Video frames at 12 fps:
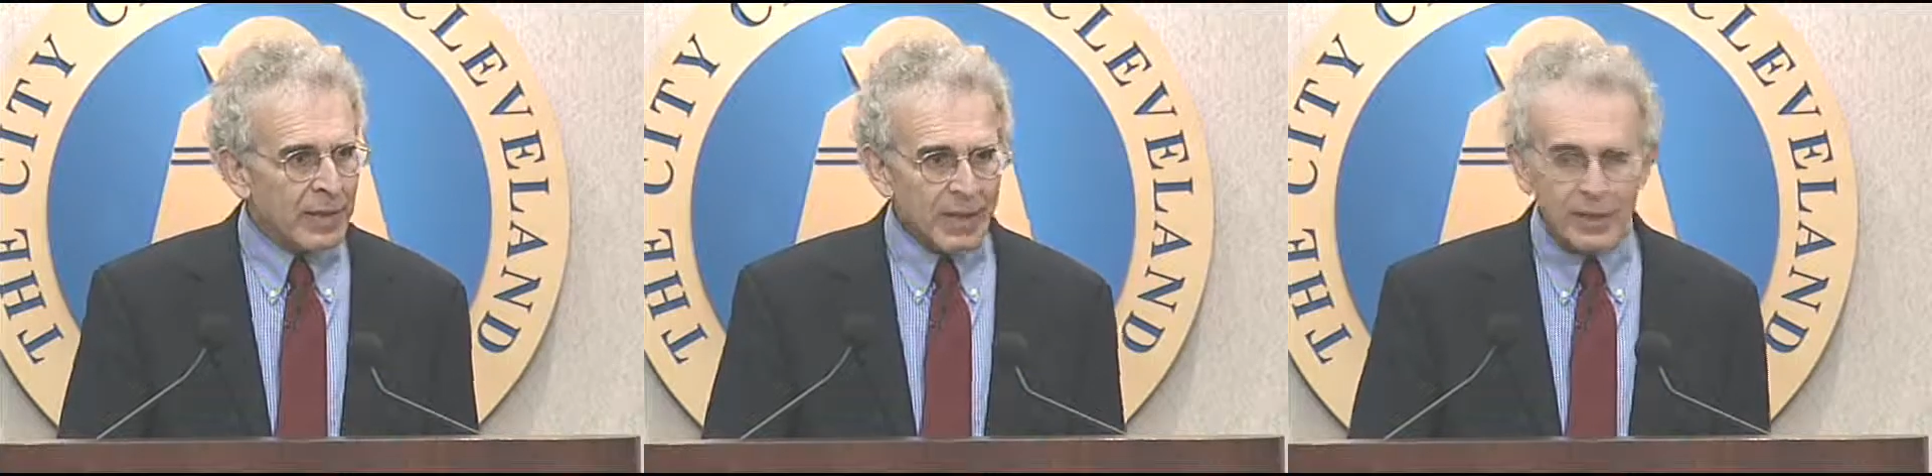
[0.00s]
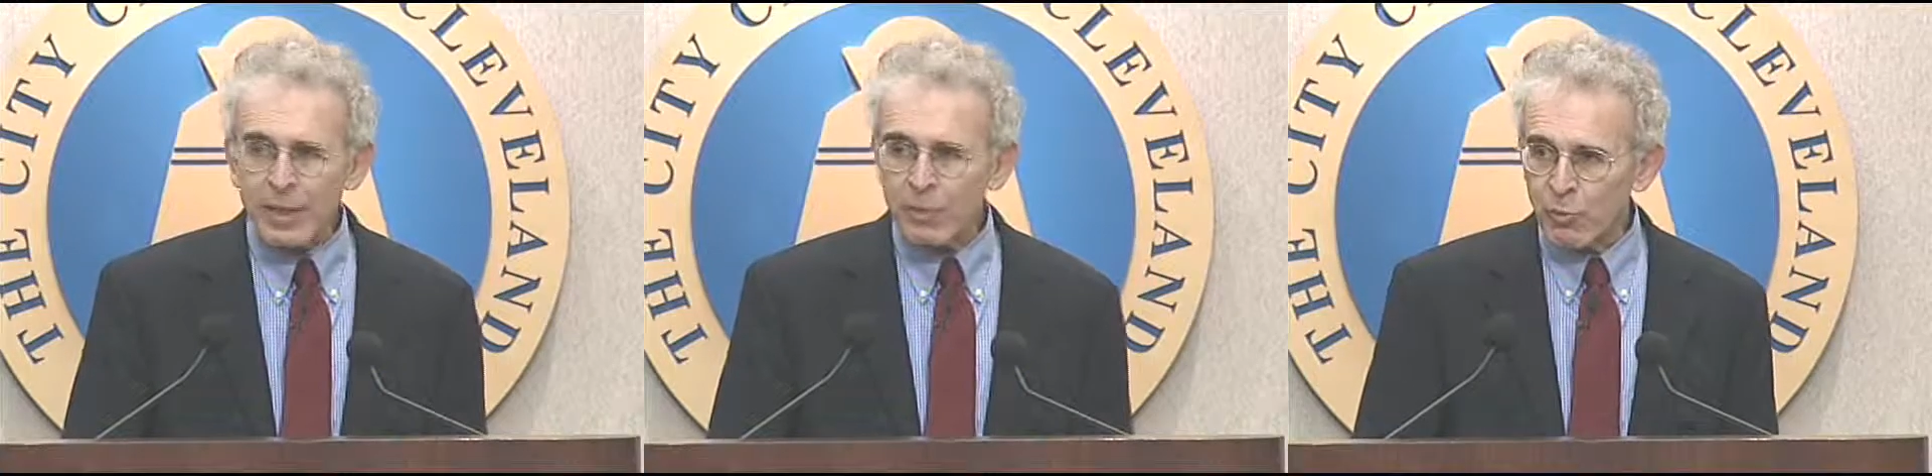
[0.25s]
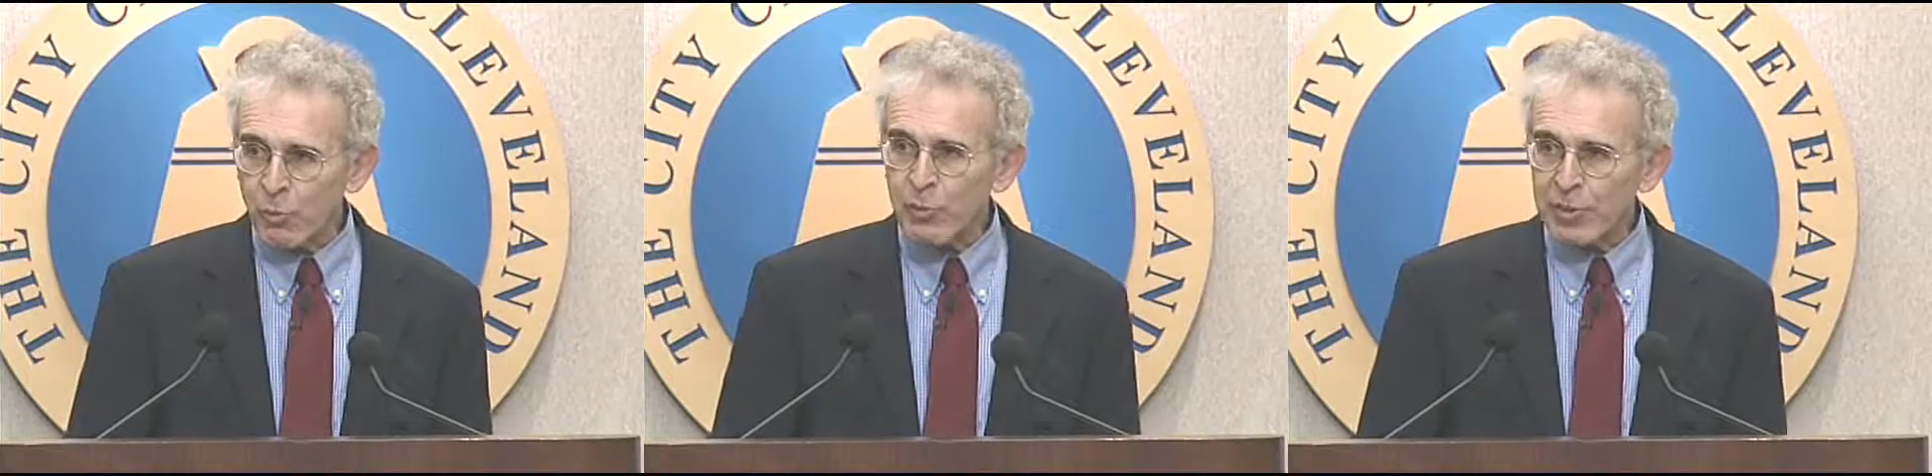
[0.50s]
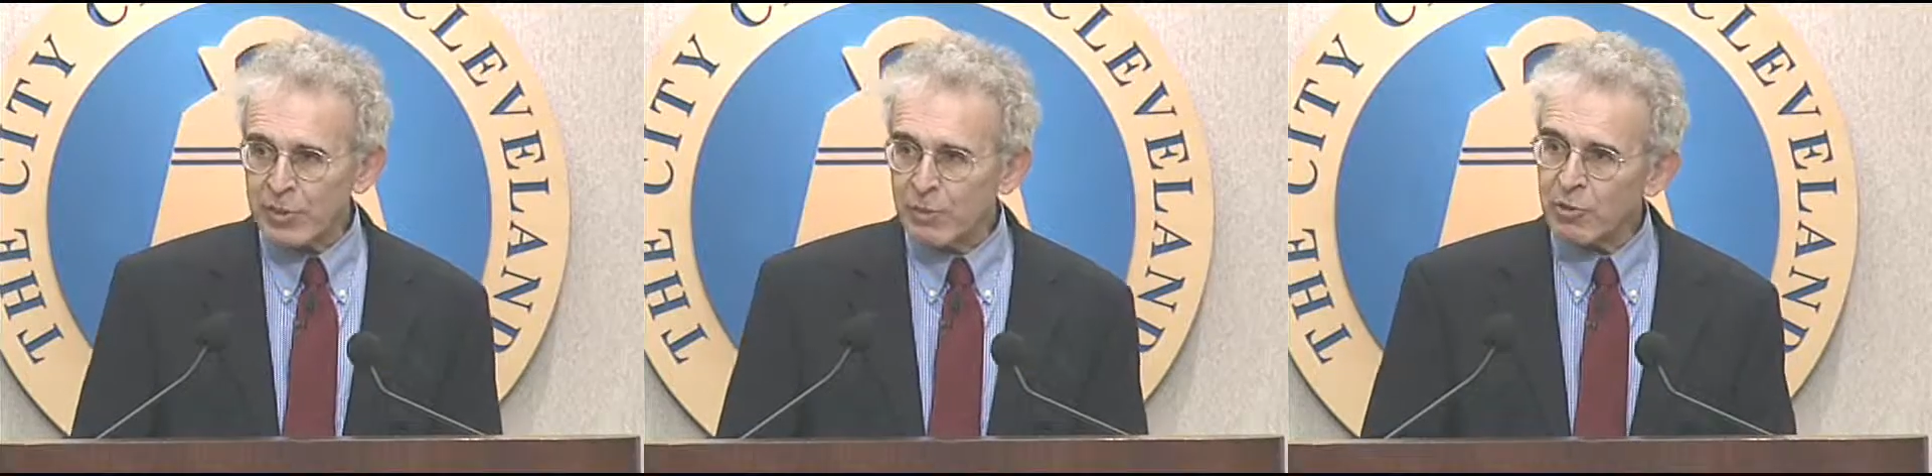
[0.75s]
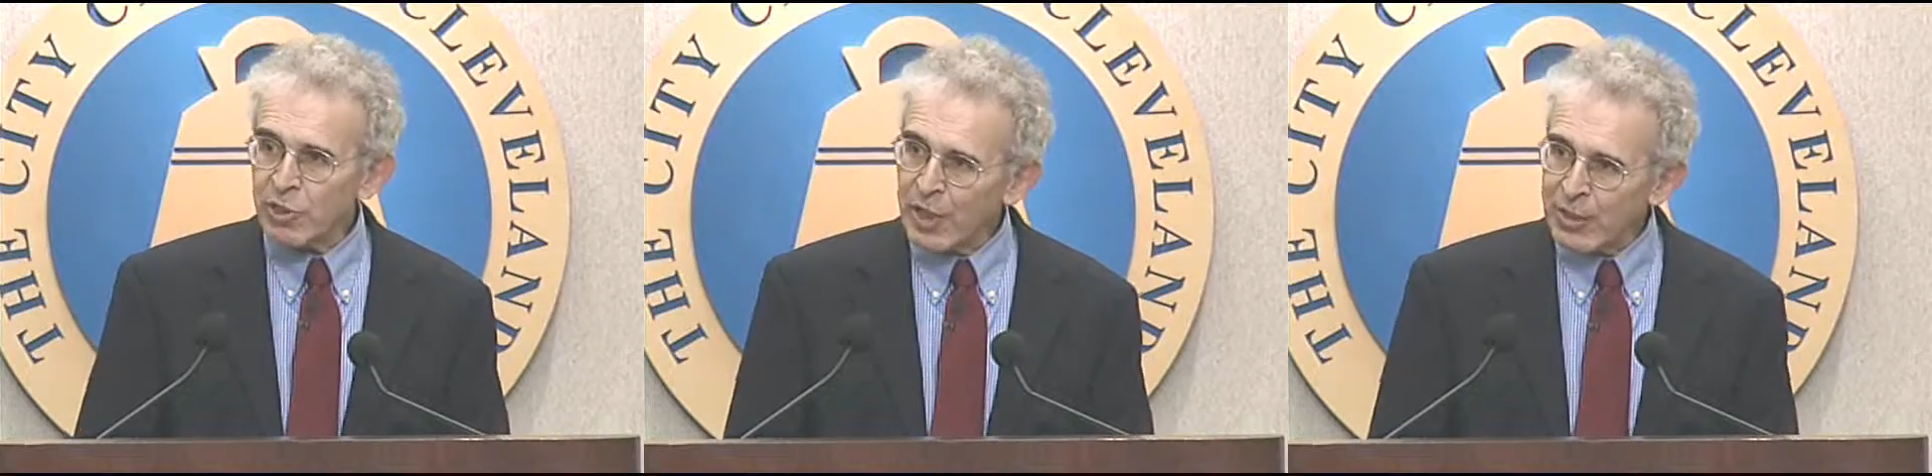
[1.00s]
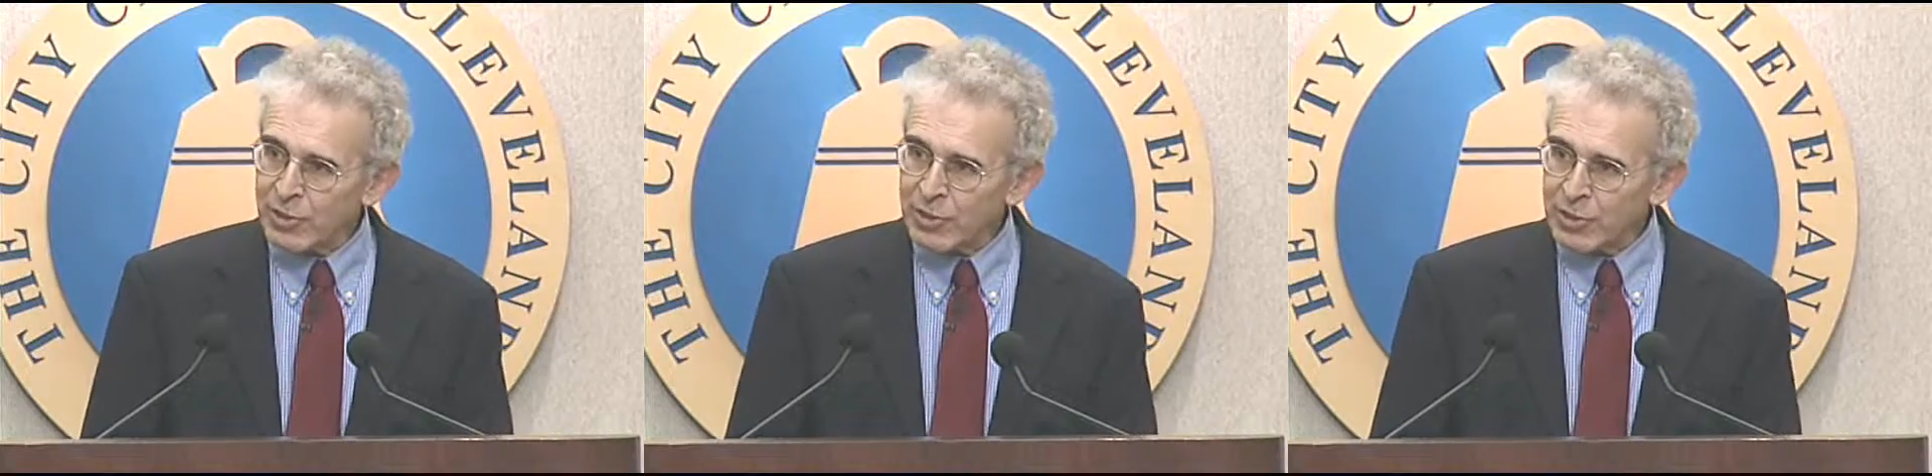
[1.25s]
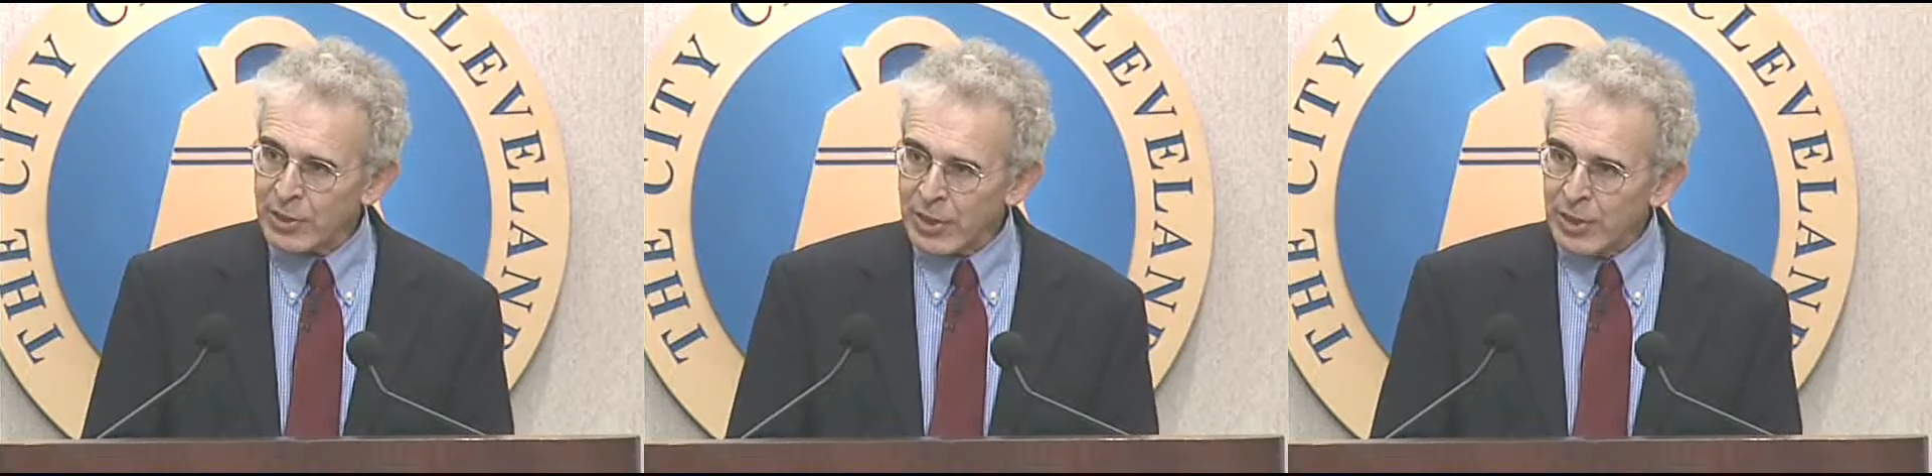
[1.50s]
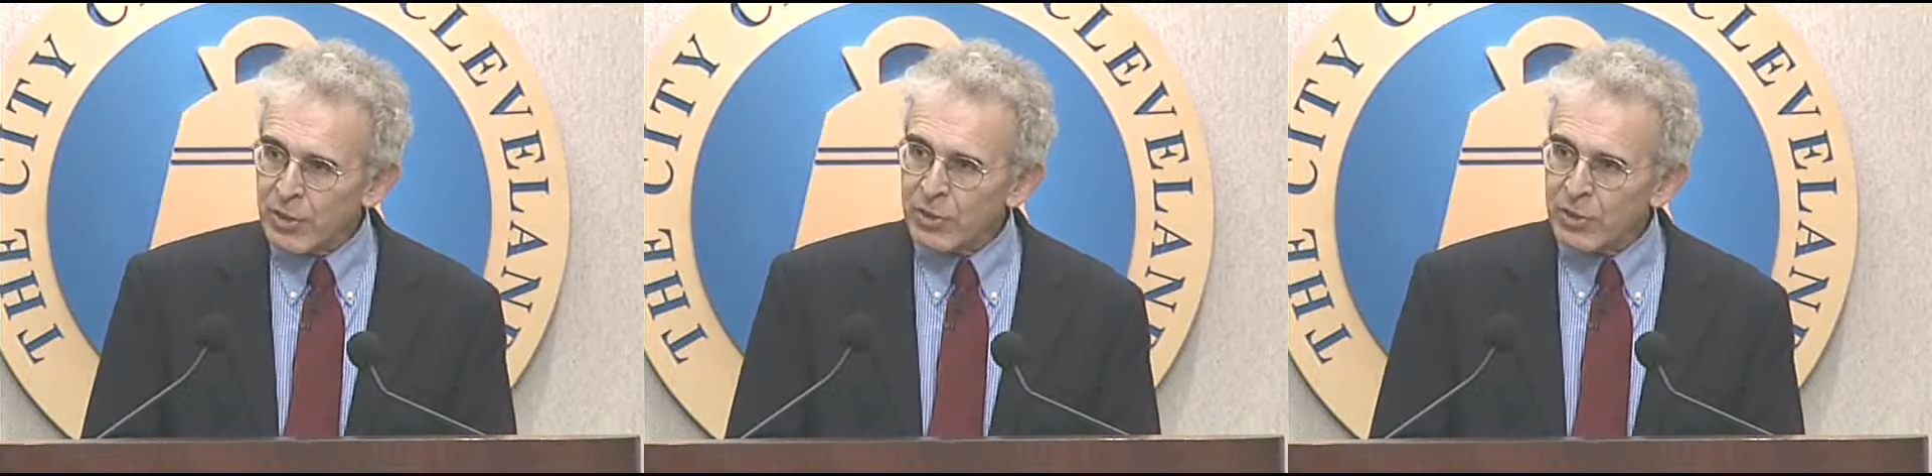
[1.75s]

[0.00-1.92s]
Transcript: that I think will bring some changes